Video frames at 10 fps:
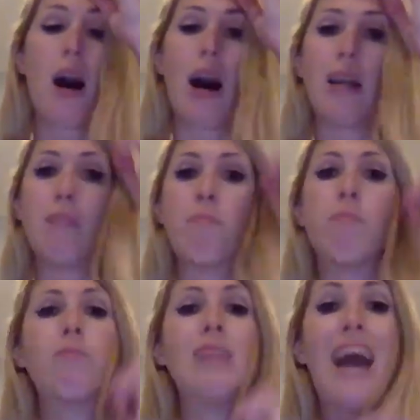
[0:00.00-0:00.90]
Uh,
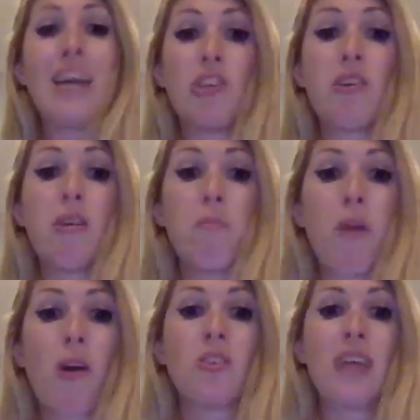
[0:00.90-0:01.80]
last year in
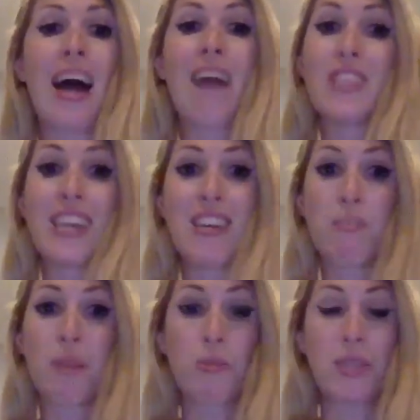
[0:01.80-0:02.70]
March, the average sales
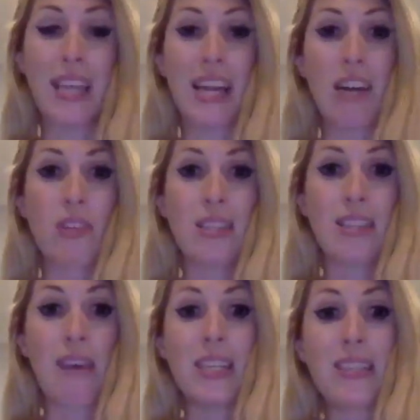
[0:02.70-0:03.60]
price was
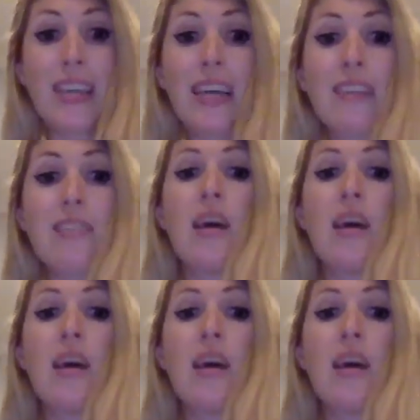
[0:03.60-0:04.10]
876.